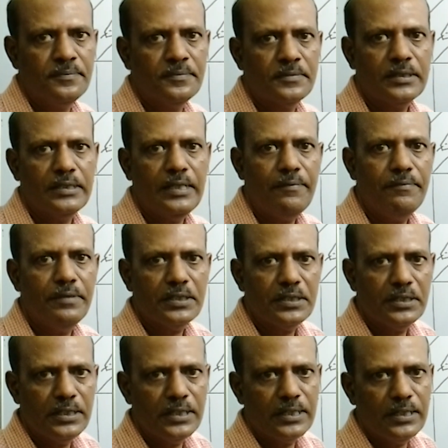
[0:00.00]
the
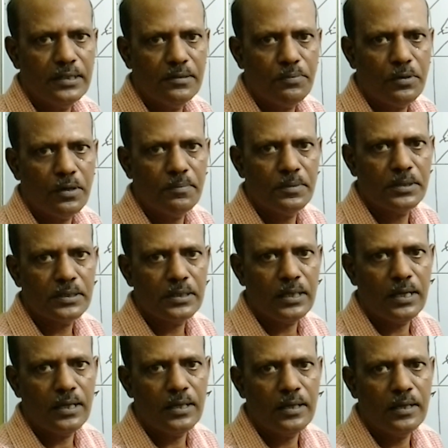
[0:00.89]
machining
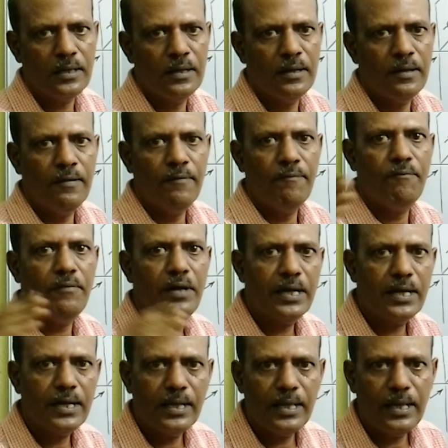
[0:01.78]
information,
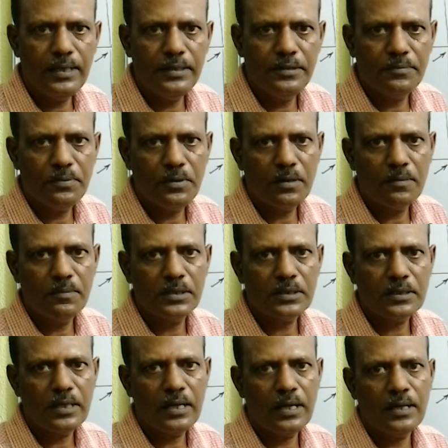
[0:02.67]
material
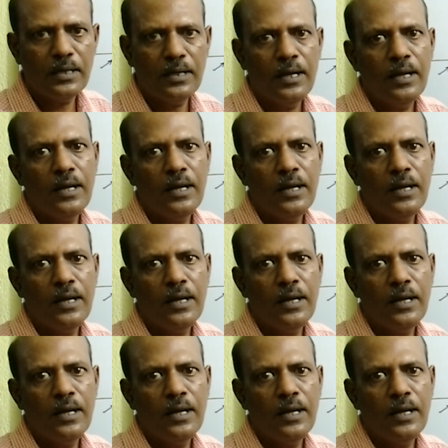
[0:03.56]
information,